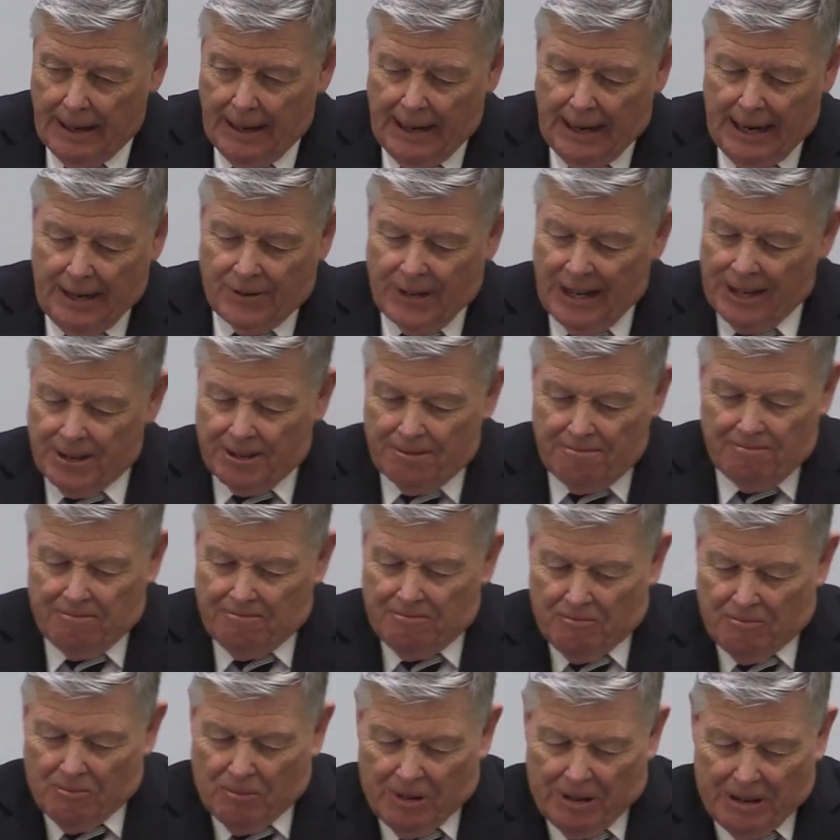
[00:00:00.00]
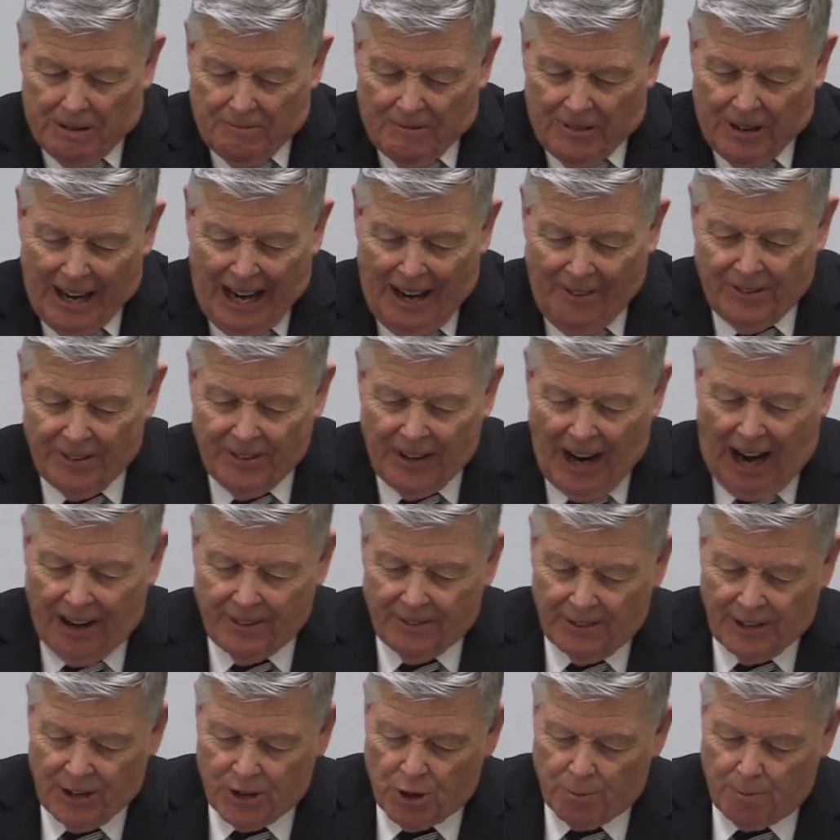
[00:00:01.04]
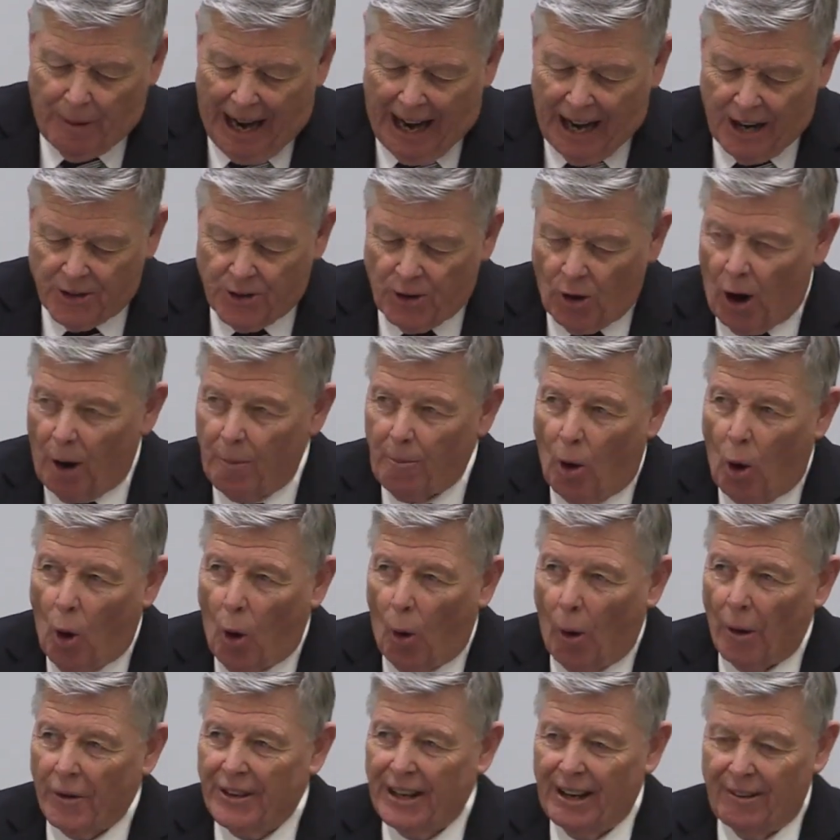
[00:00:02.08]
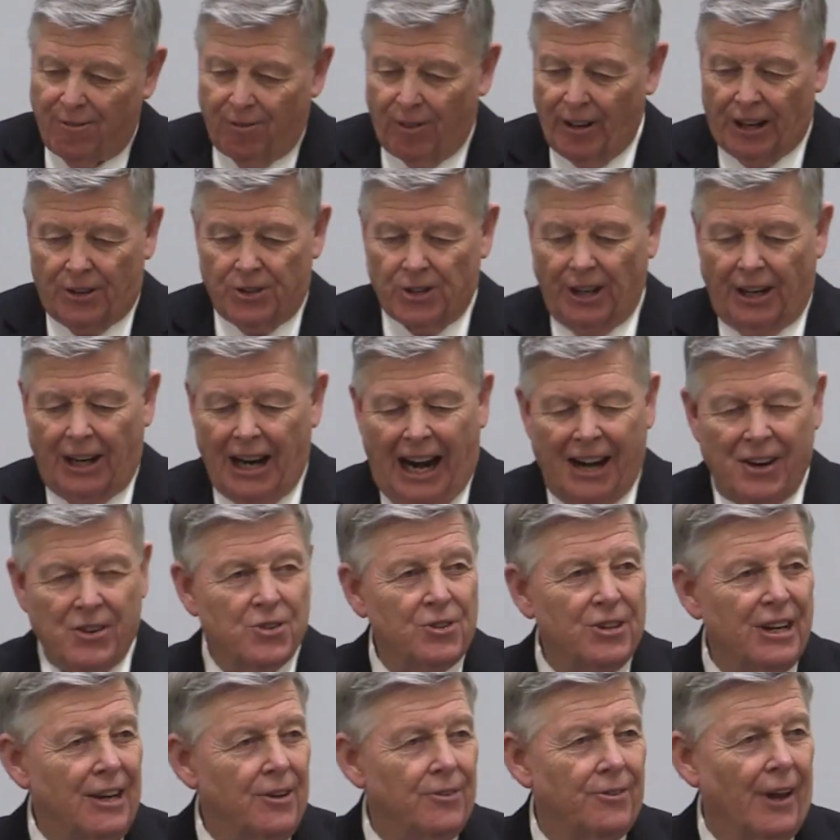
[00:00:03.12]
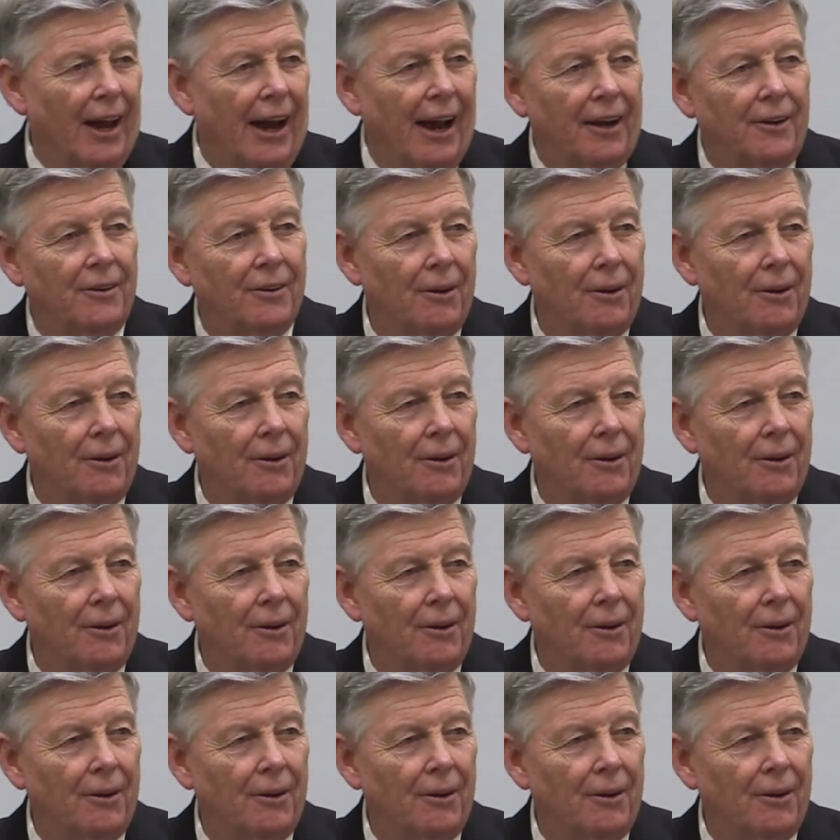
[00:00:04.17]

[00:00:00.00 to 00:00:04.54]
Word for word: he says, He hath not despised nor abhorred the affliction. God sees that.